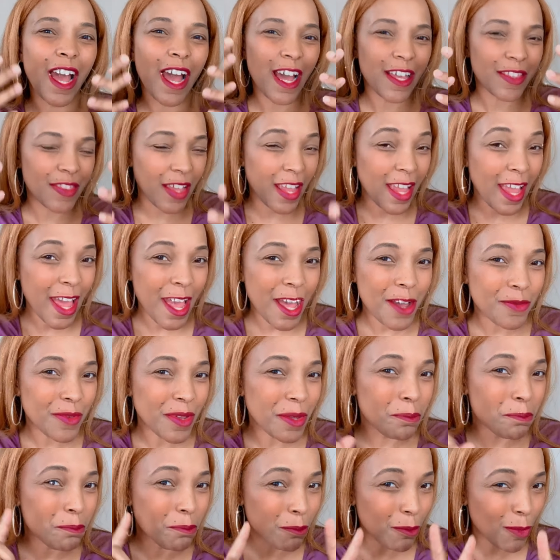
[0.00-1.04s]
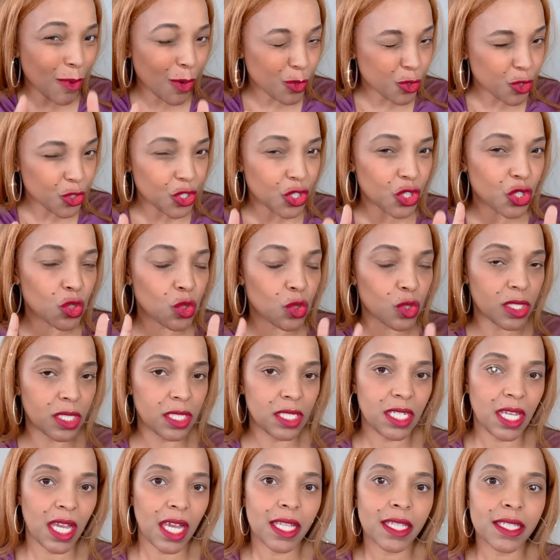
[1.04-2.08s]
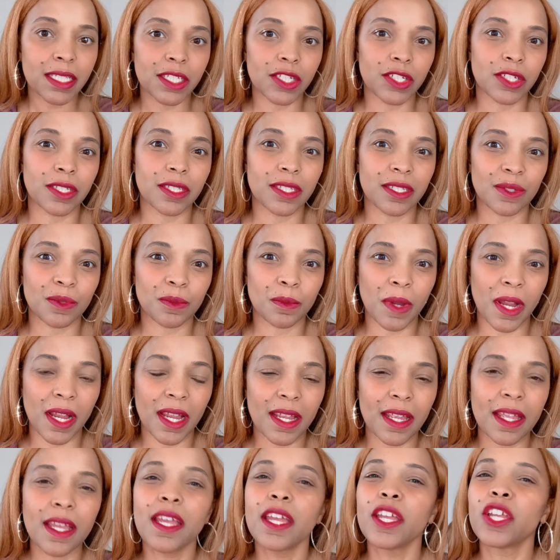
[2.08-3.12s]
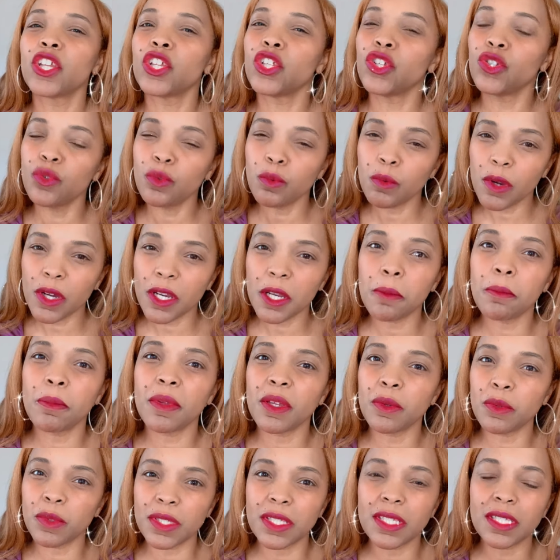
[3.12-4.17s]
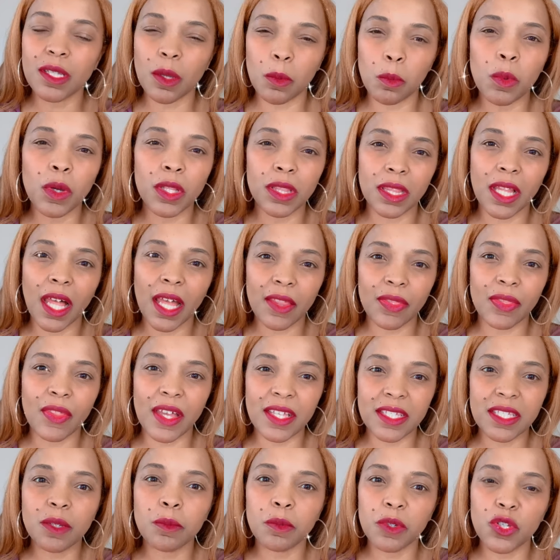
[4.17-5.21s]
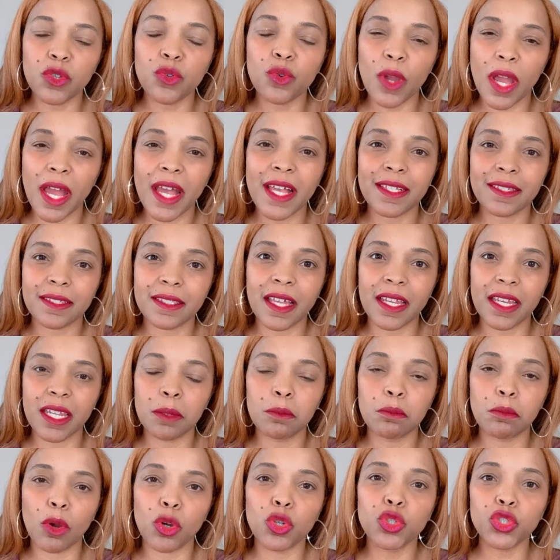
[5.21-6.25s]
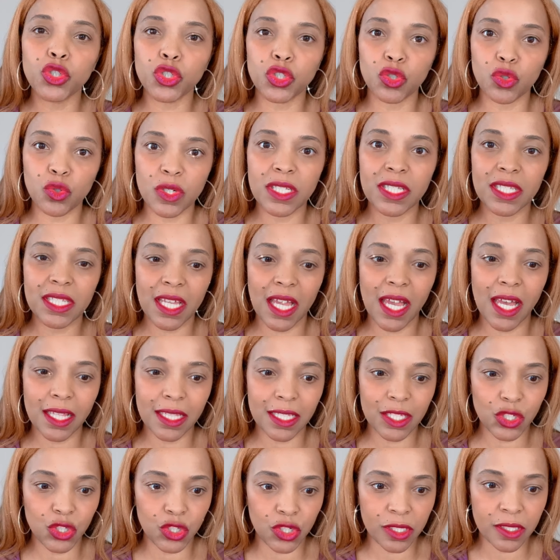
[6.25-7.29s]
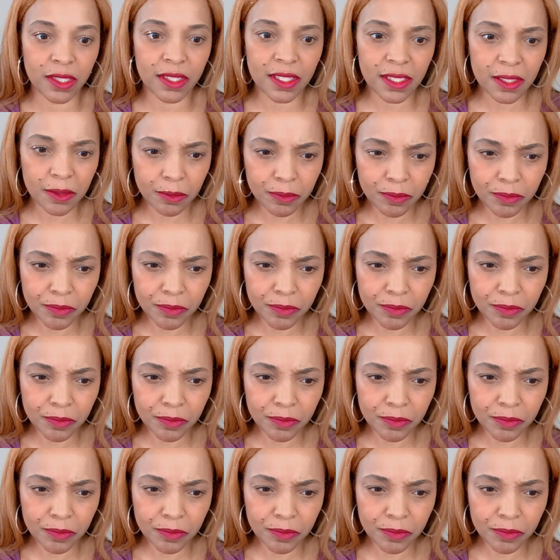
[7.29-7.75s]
They have emotional intelligence, right? You want to be with someone like that, someone who has that emotional intelligence.